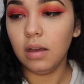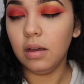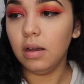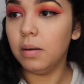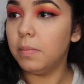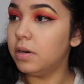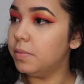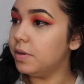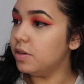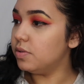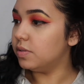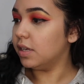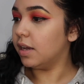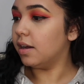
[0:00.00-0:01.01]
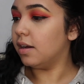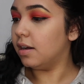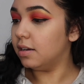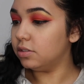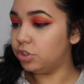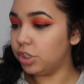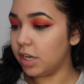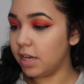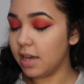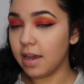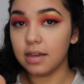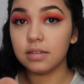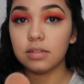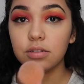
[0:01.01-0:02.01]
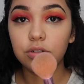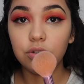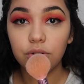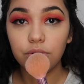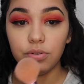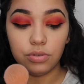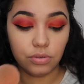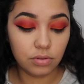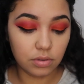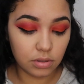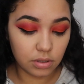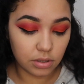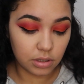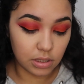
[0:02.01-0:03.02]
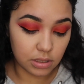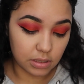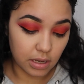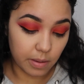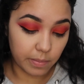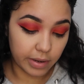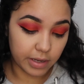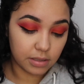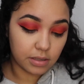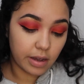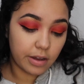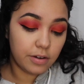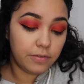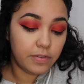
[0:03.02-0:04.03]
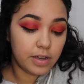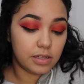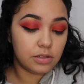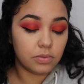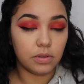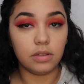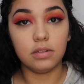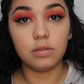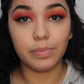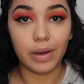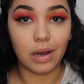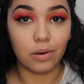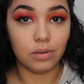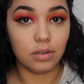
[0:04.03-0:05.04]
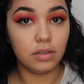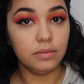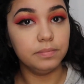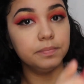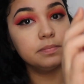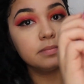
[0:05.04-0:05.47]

I'm going to be using a JS2 to set my entire face with this powder.